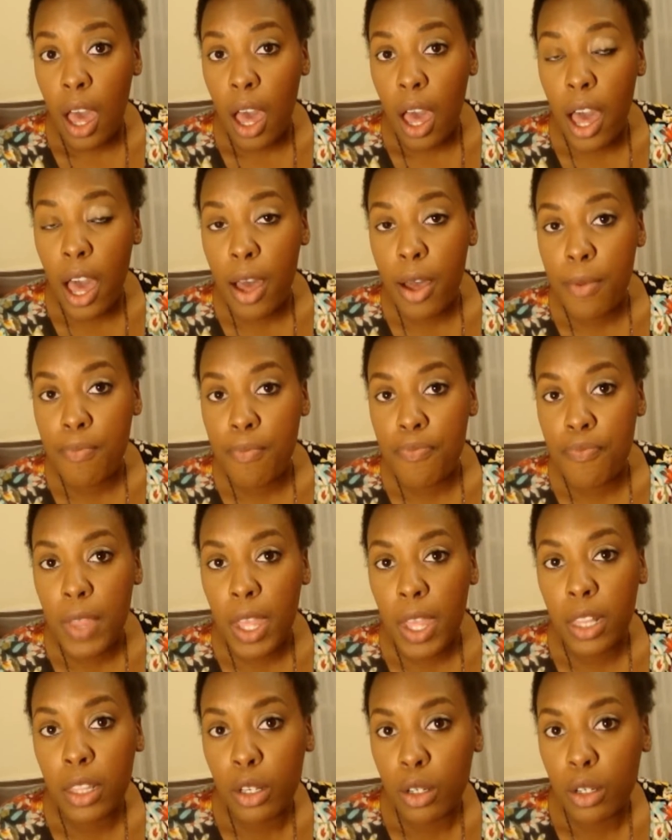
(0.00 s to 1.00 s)

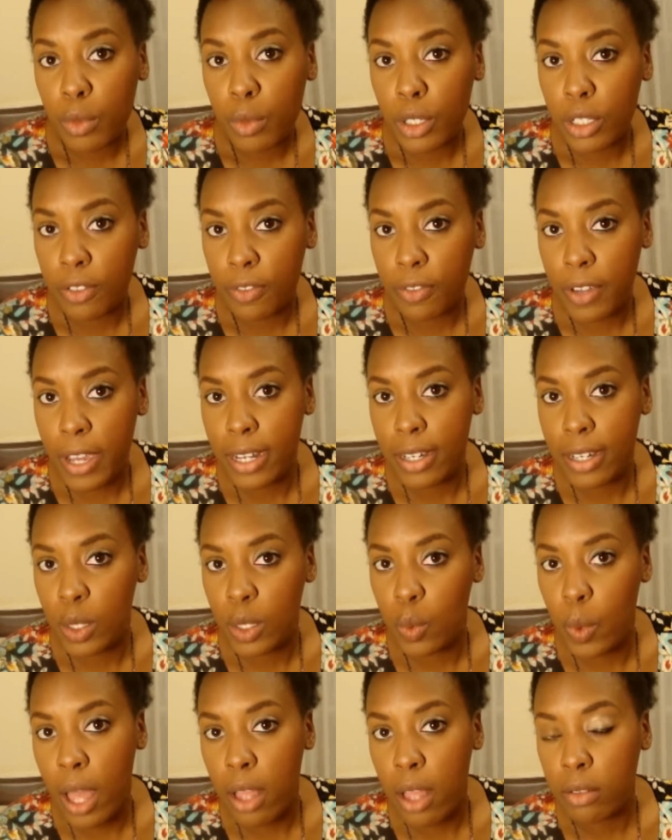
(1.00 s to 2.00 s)
a little more defined
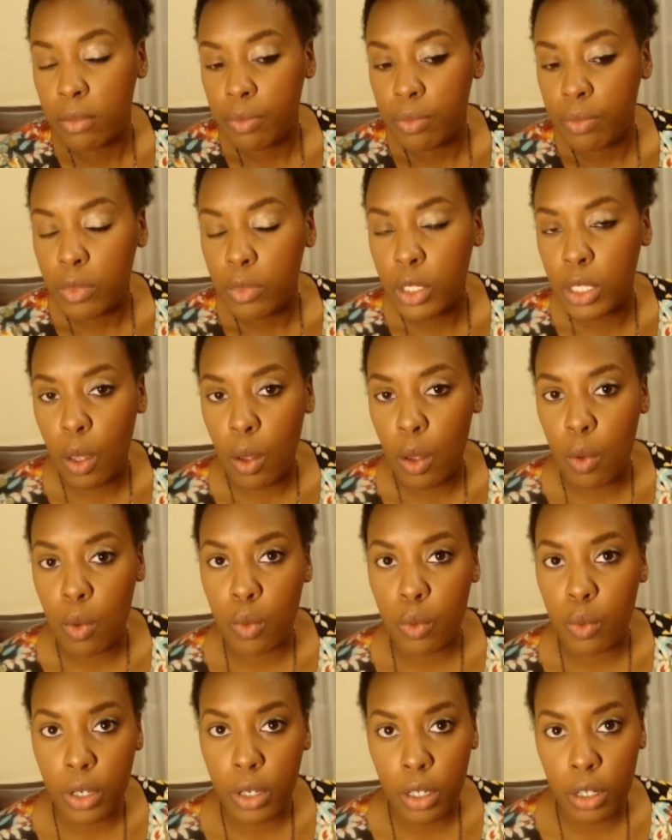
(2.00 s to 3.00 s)
as well. So
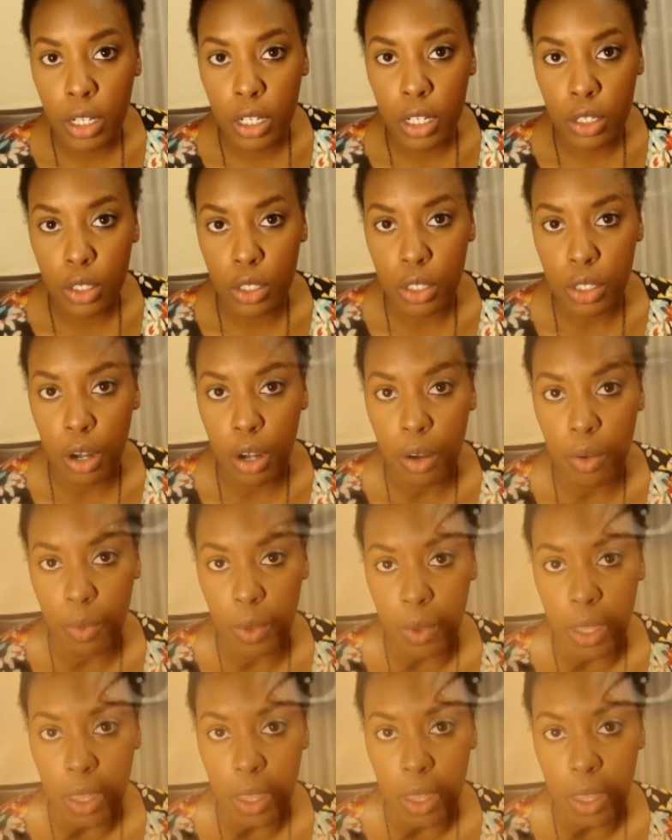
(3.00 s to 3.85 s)
we're going to start